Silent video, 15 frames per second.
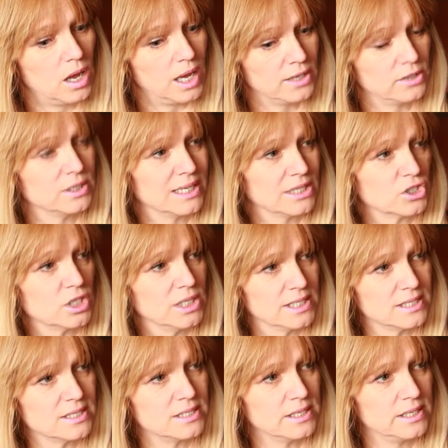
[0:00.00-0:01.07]
I could actually
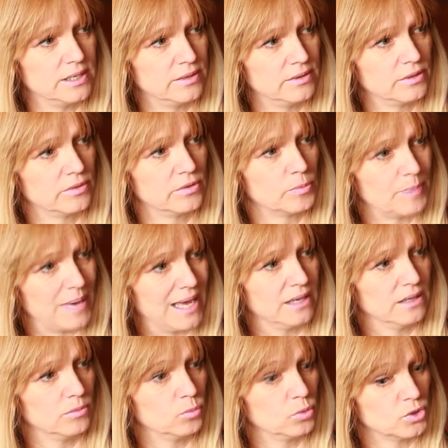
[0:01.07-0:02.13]
see that the
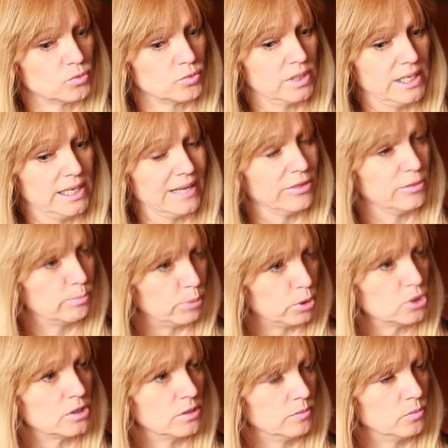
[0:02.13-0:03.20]
pattern was really at the
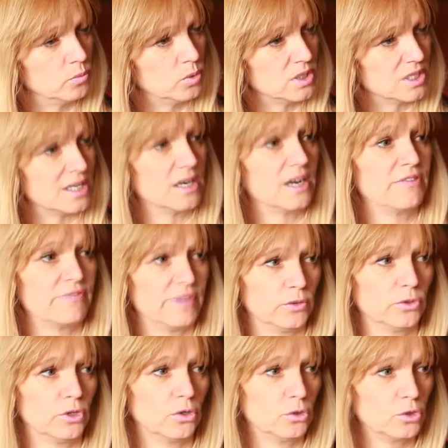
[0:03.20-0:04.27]
bottom, was that I
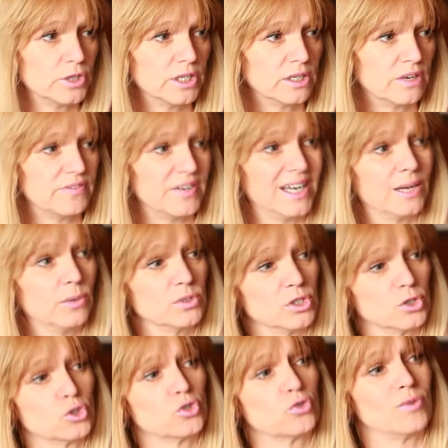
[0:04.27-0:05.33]
felt not good enough and I was
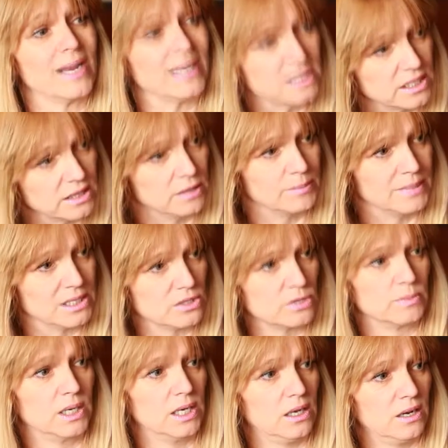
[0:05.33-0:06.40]
attracting them into
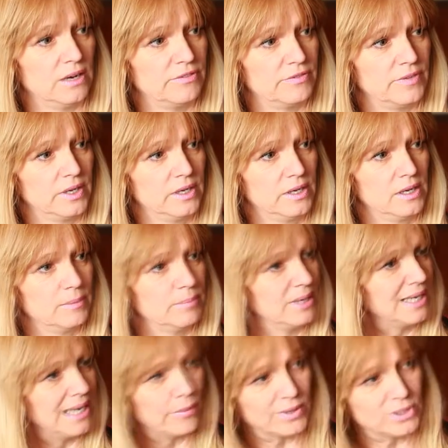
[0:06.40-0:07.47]
my life. But
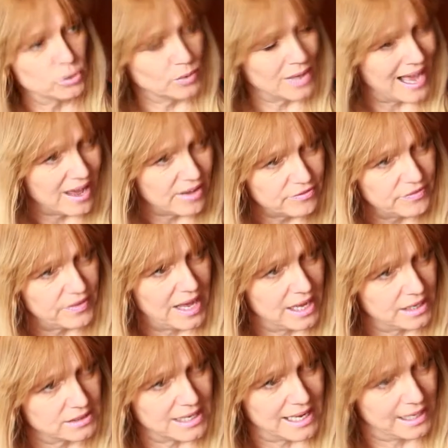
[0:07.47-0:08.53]
now I don't have
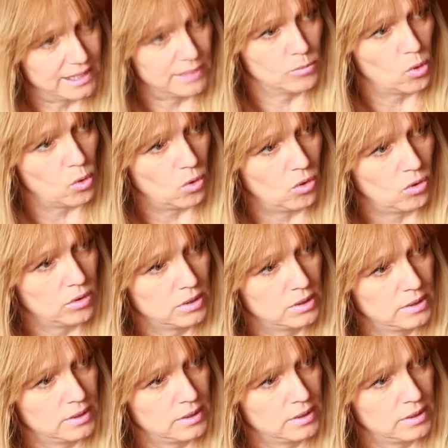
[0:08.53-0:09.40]
that anymore.